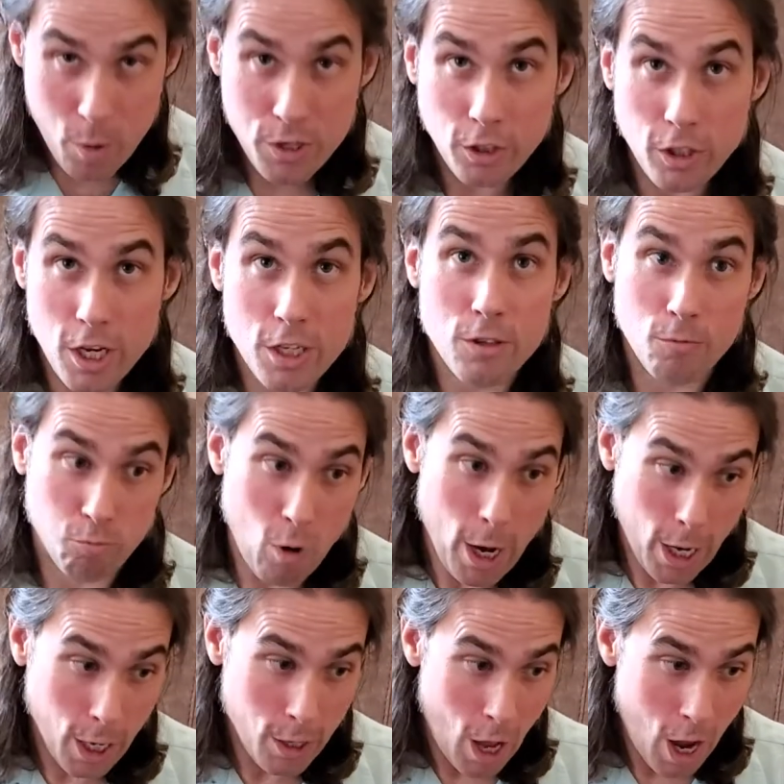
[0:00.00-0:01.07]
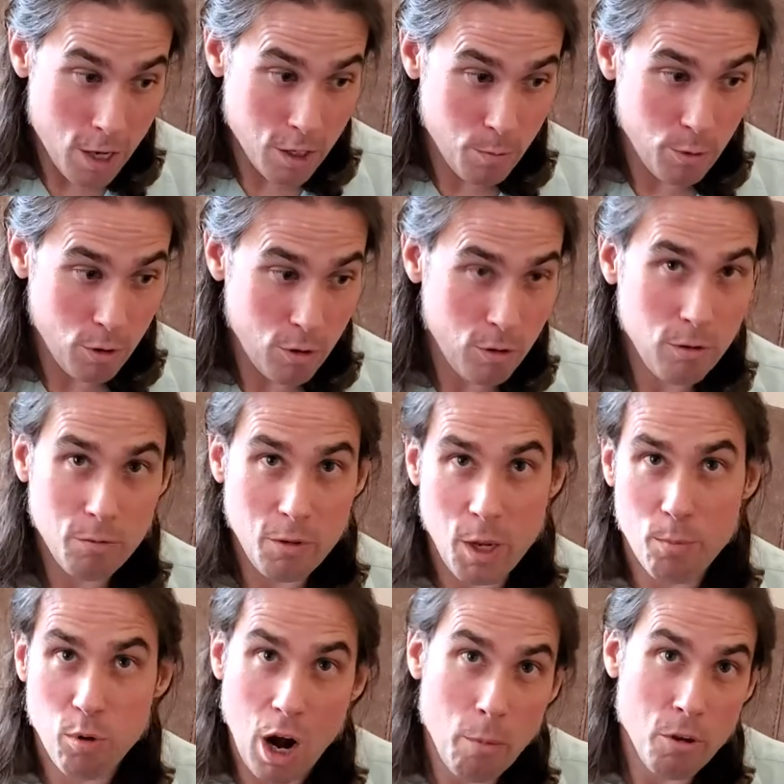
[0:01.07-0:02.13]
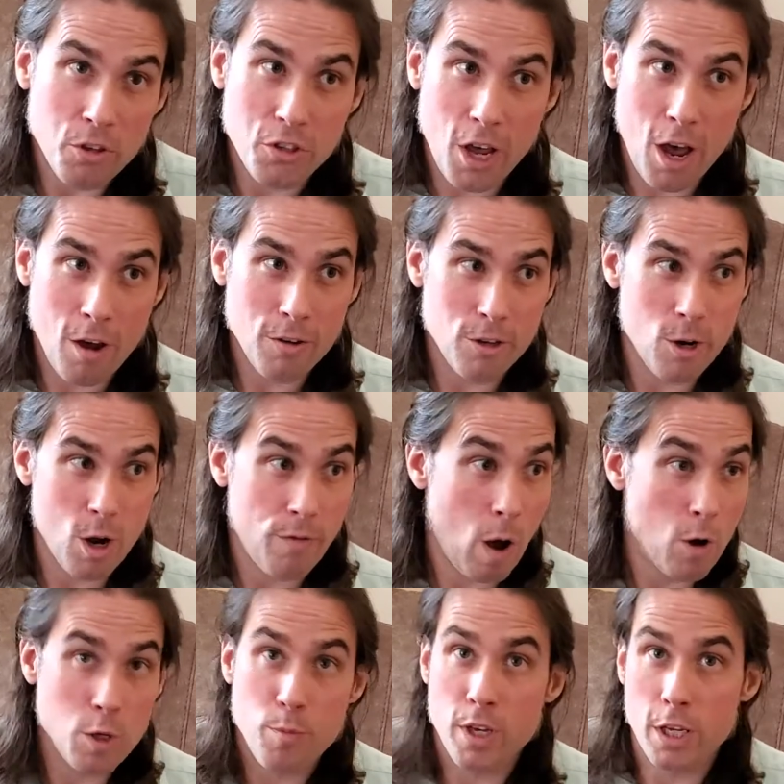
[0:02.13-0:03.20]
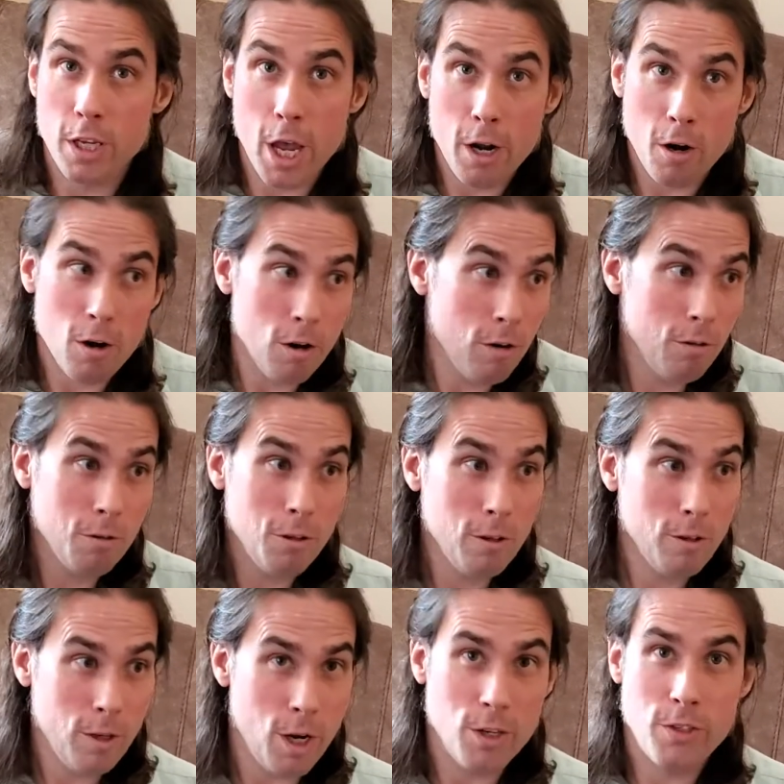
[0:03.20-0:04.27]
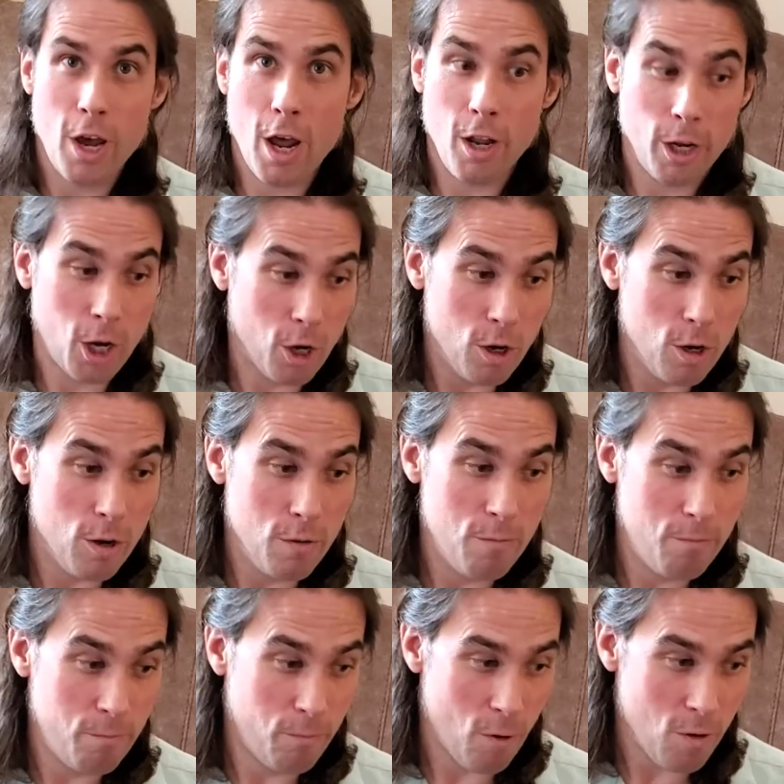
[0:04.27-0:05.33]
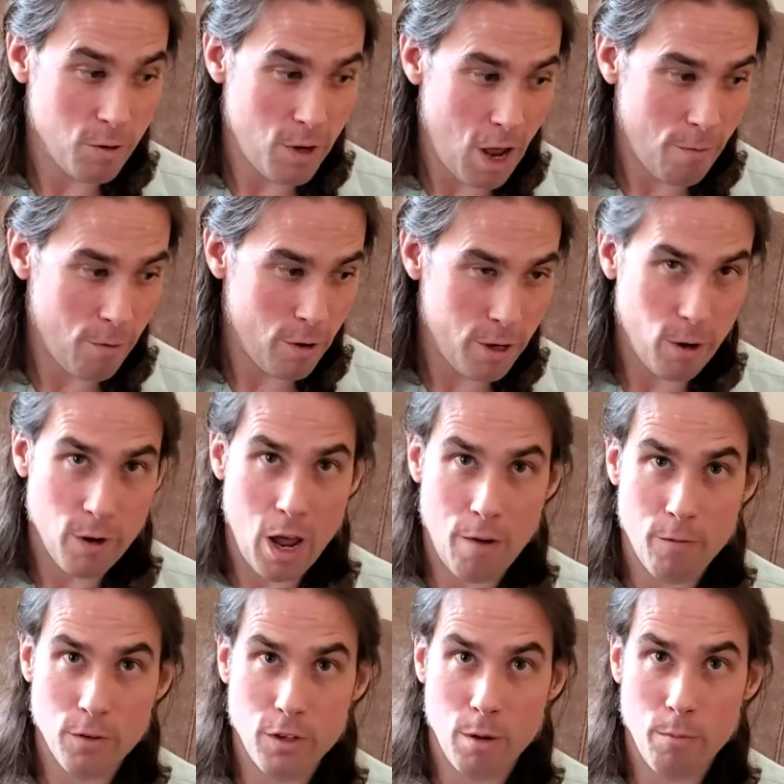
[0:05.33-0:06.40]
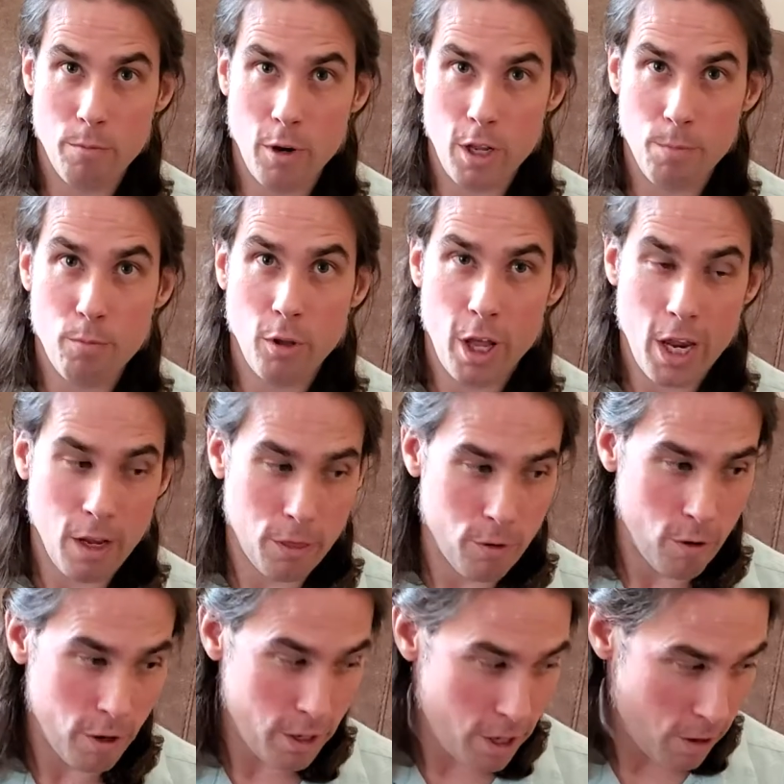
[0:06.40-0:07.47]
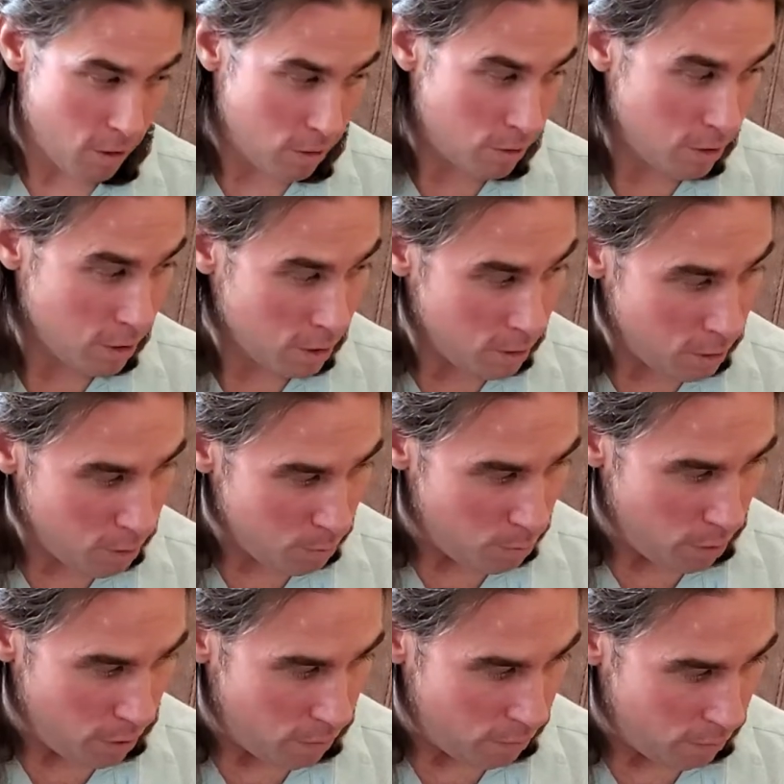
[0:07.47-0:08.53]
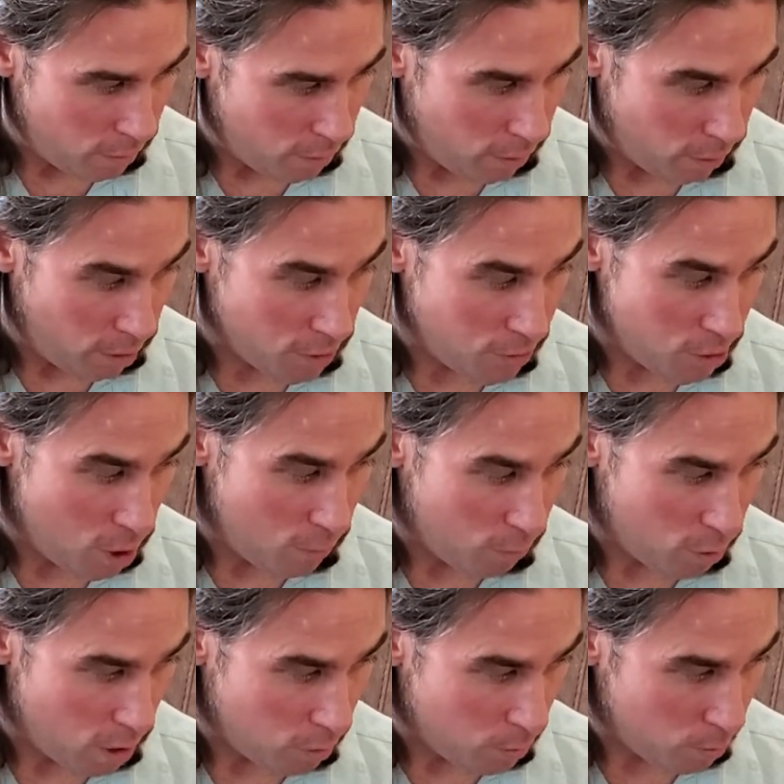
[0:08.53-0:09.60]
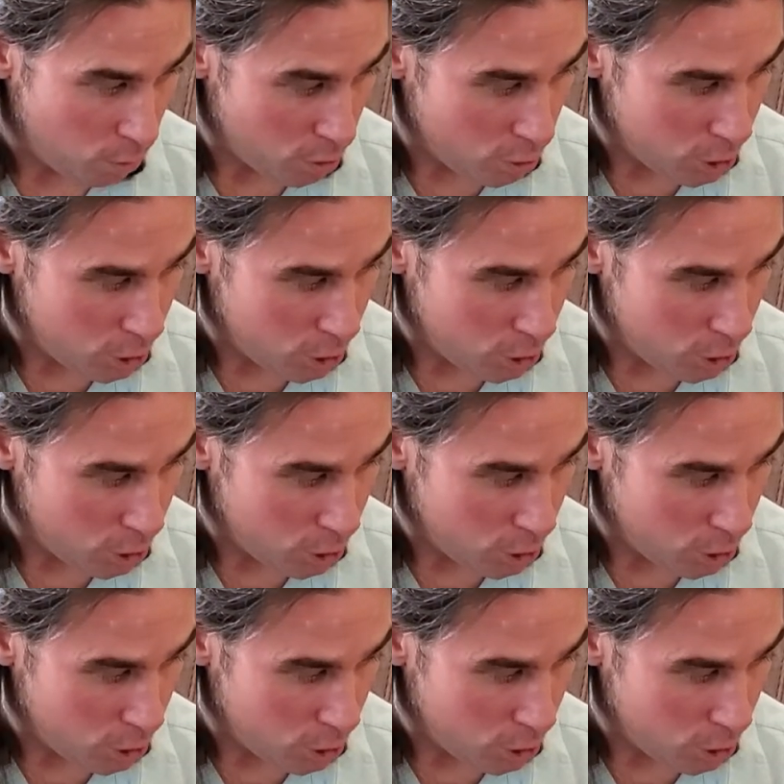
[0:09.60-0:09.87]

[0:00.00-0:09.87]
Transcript: was at least recognizable. It probably sounds, if I was a beginner, it sounded like a good first effort, not for somebody playing 30 years. But unless you know Forever in Blue